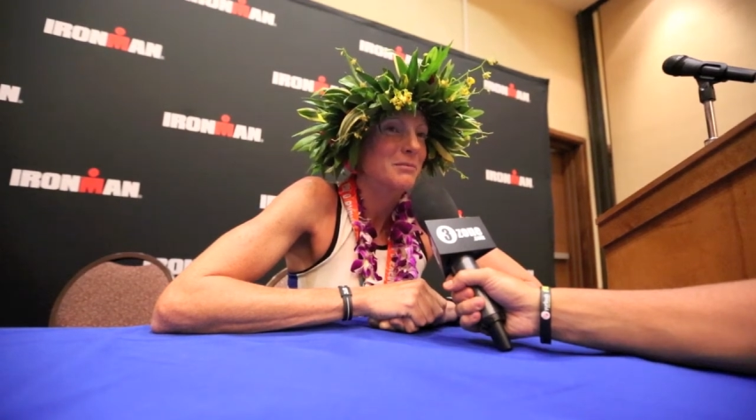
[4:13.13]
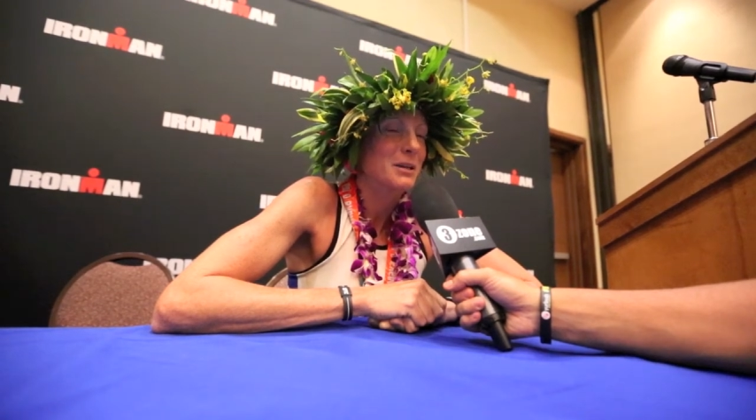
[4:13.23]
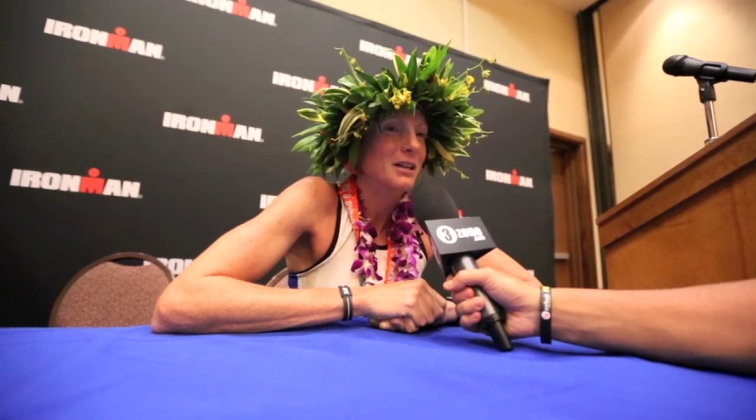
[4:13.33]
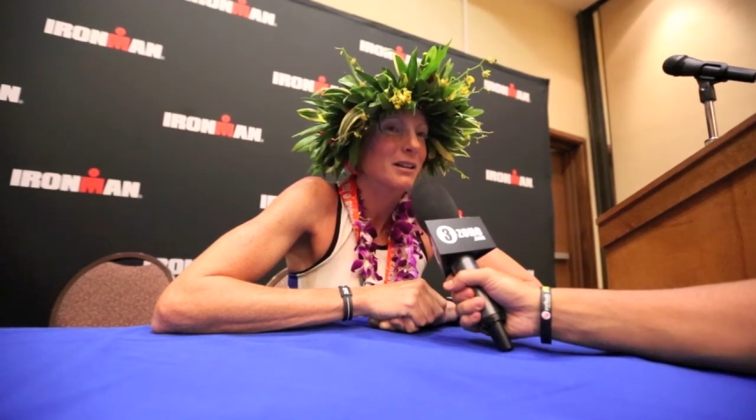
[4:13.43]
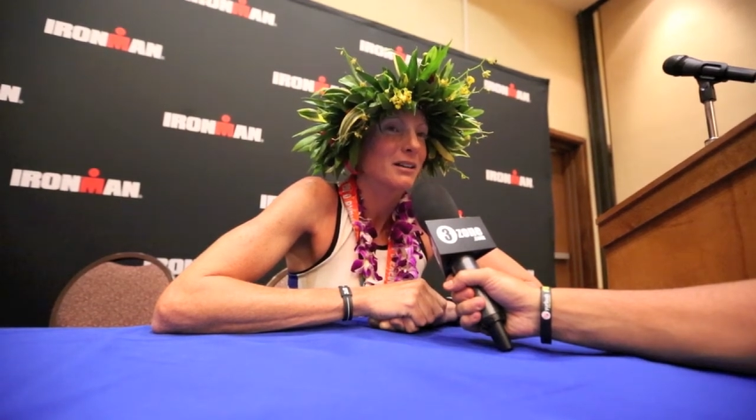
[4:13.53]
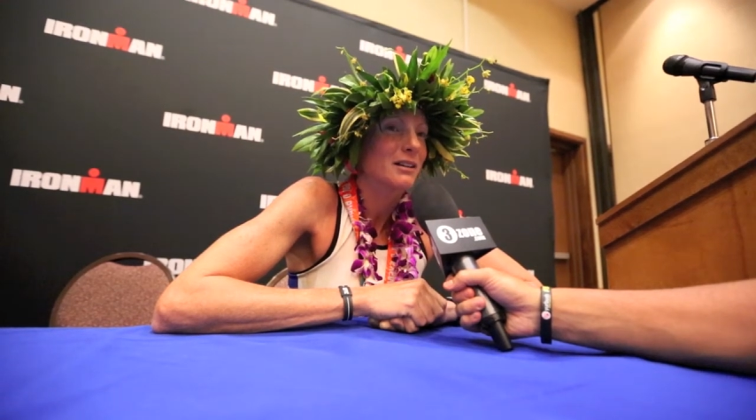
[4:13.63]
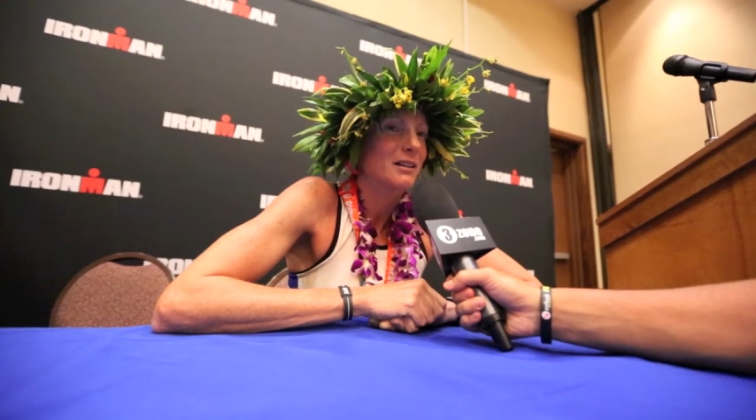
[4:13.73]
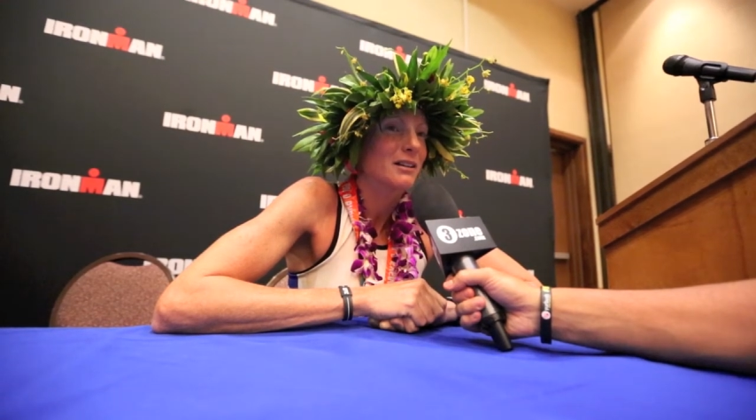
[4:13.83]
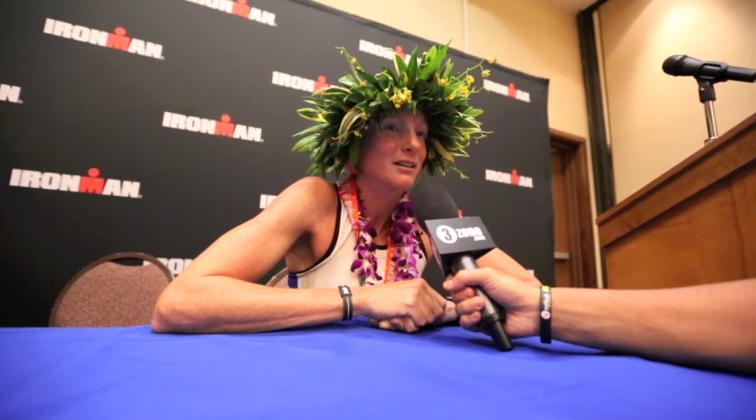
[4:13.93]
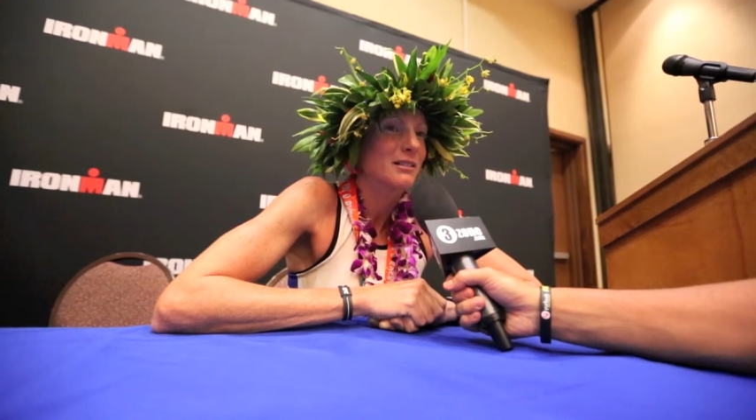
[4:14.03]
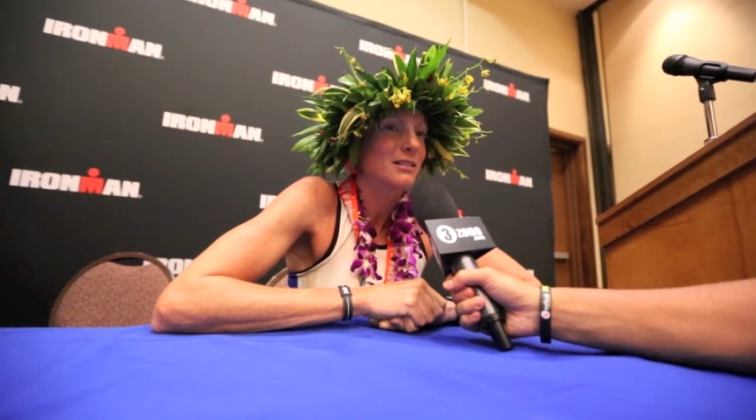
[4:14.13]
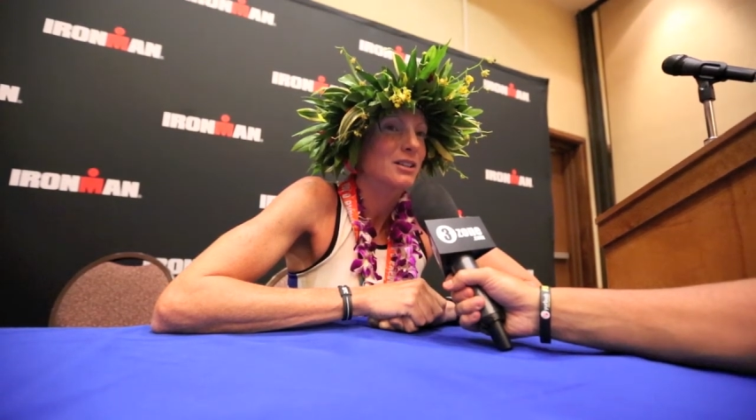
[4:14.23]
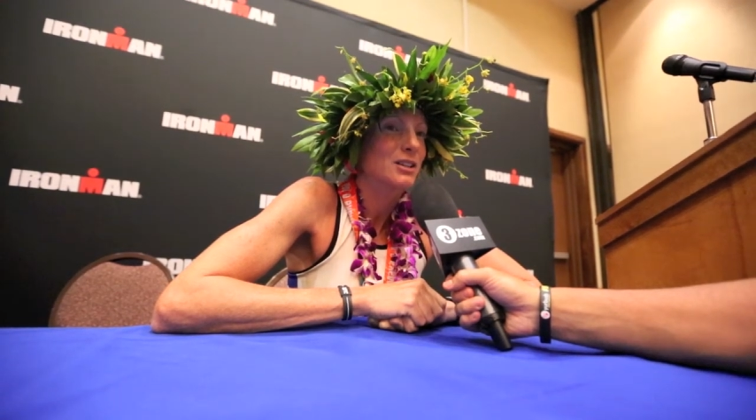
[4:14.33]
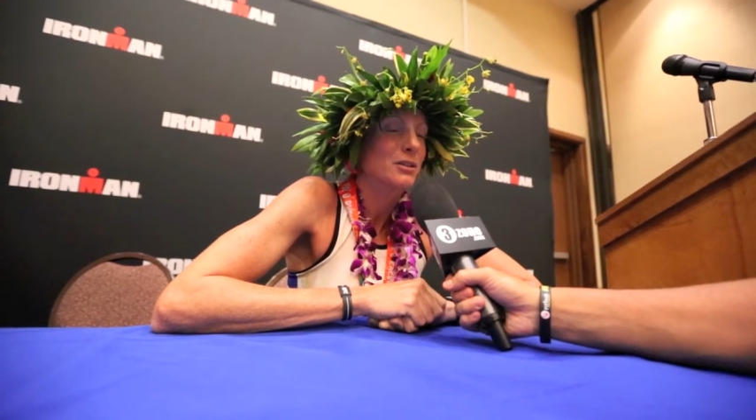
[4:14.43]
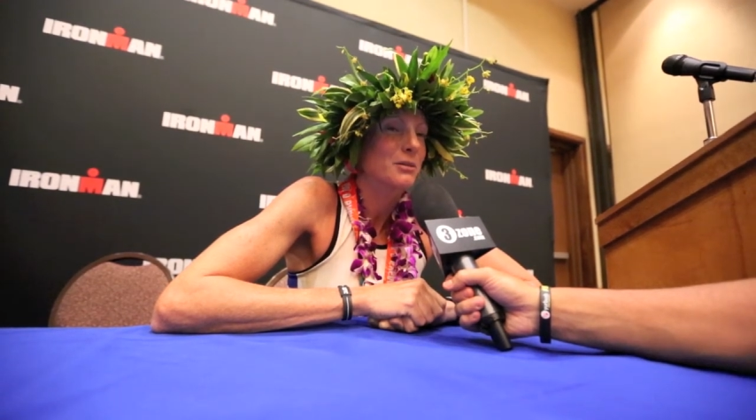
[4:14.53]
being,
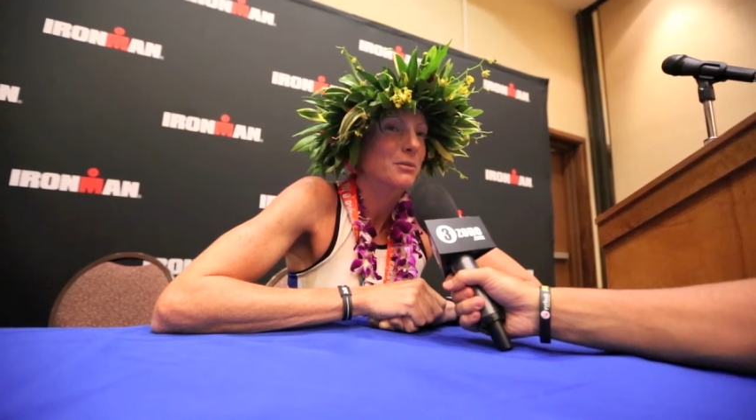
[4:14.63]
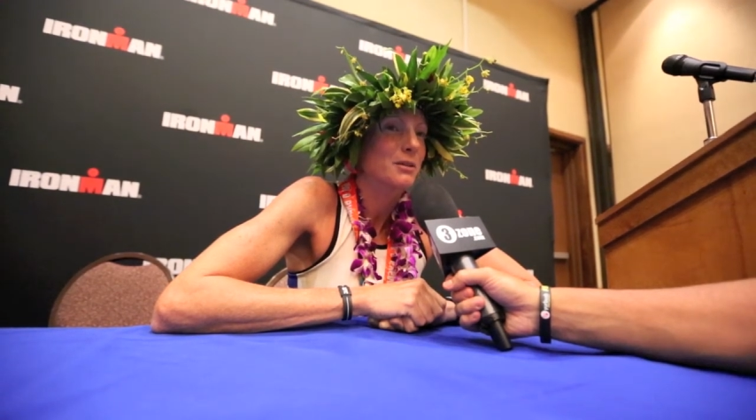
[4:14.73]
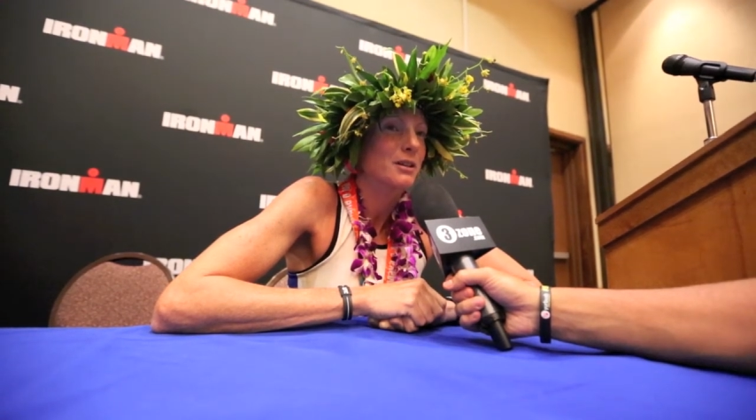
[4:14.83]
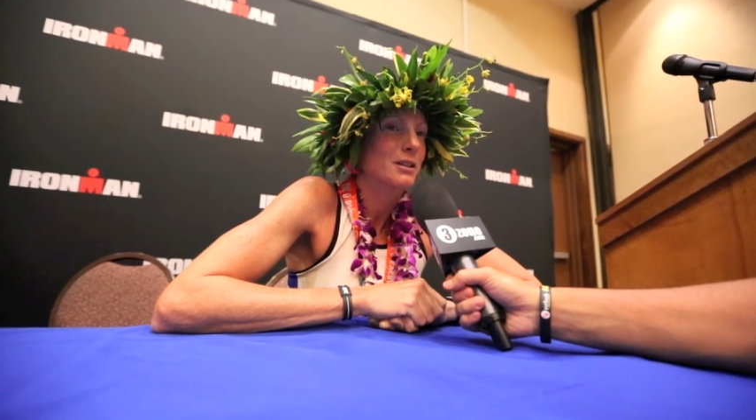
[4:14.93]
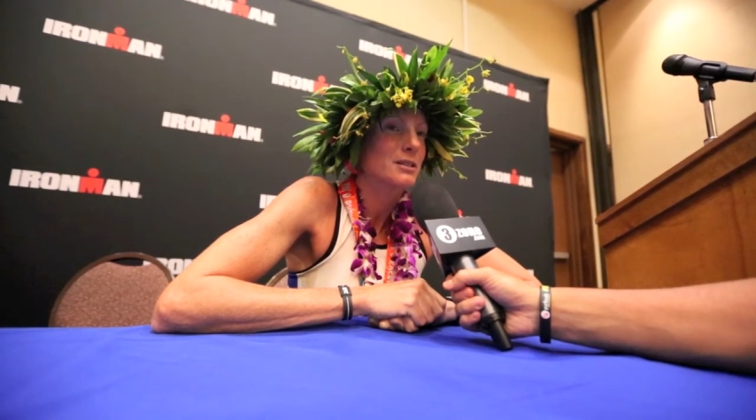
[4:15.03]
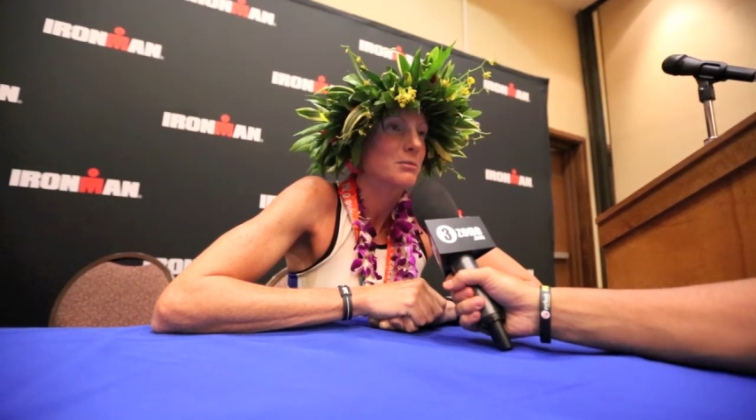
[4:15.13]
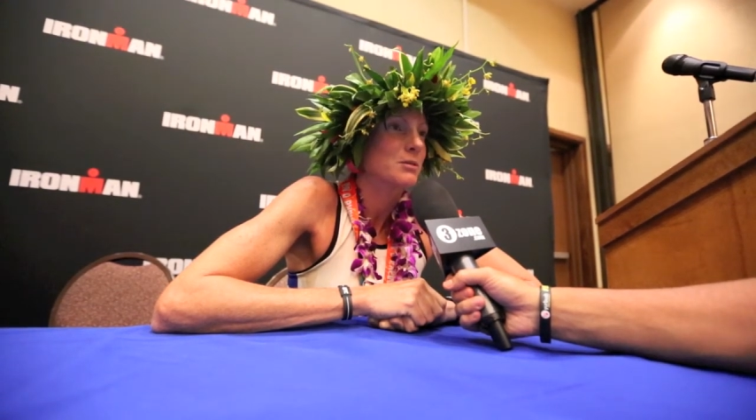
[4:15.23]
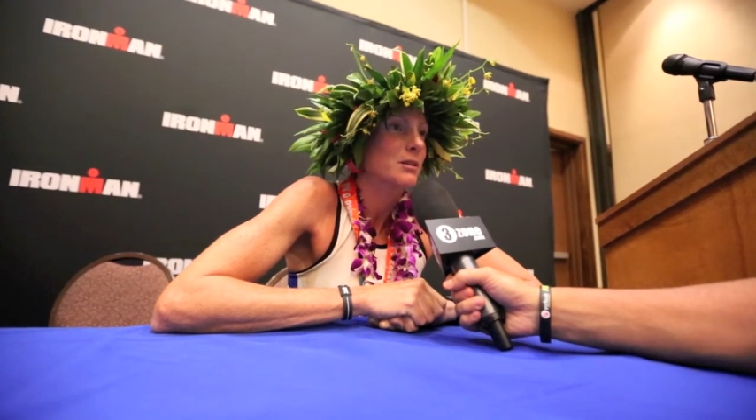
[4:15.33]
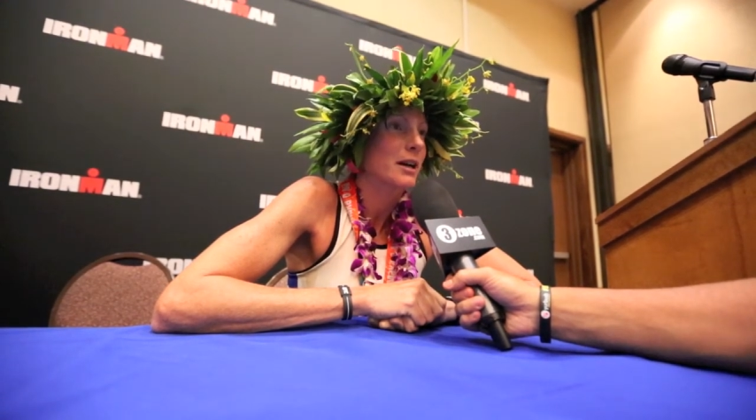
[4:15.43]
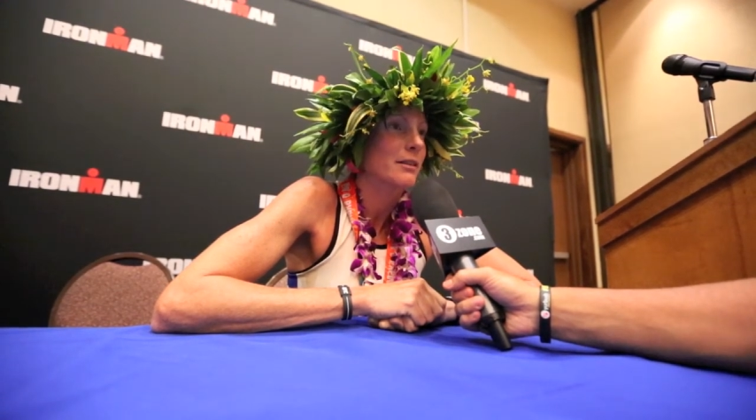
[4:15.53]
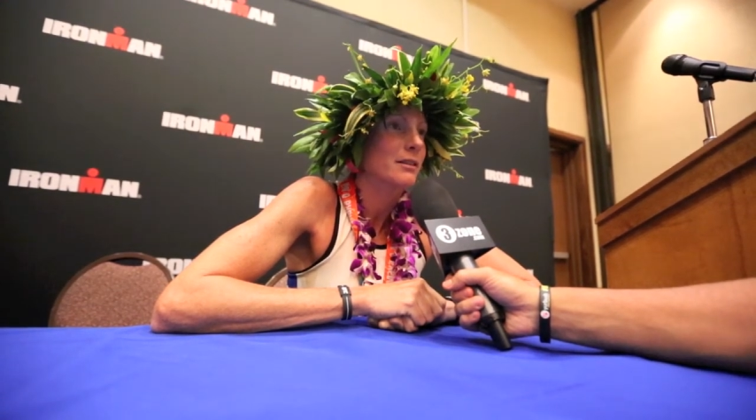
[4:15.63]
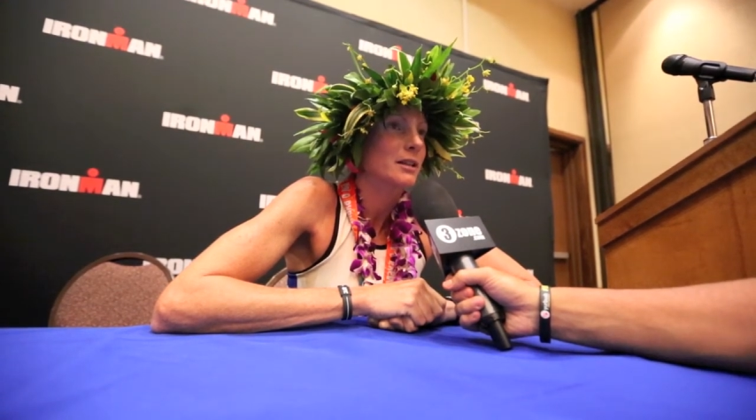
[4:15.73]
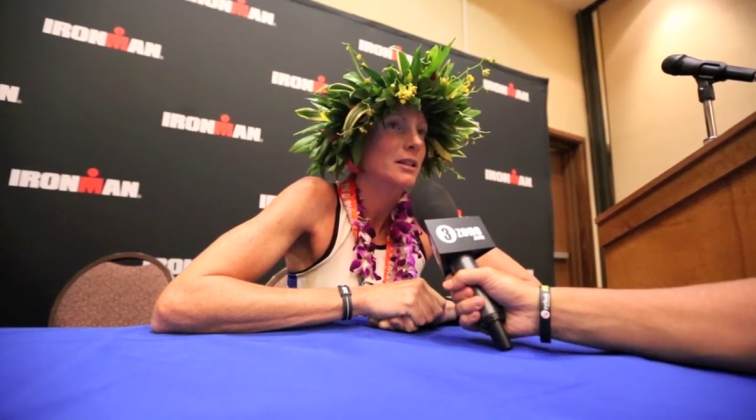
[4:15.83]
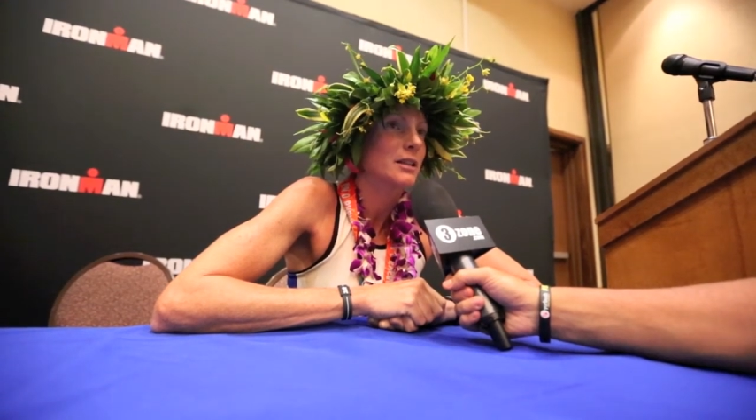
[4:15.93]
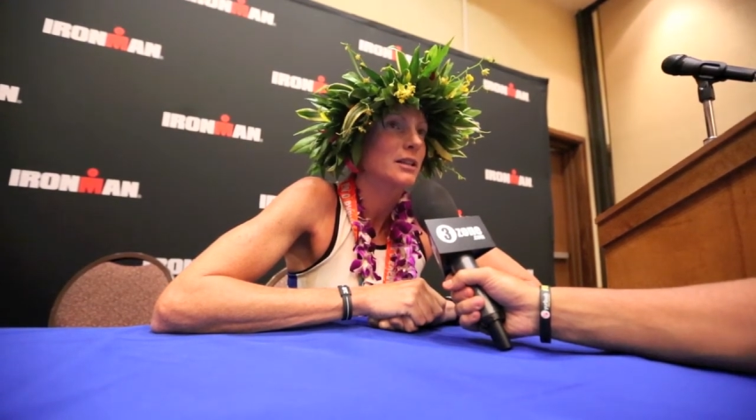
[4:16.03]
an exceptional athlete,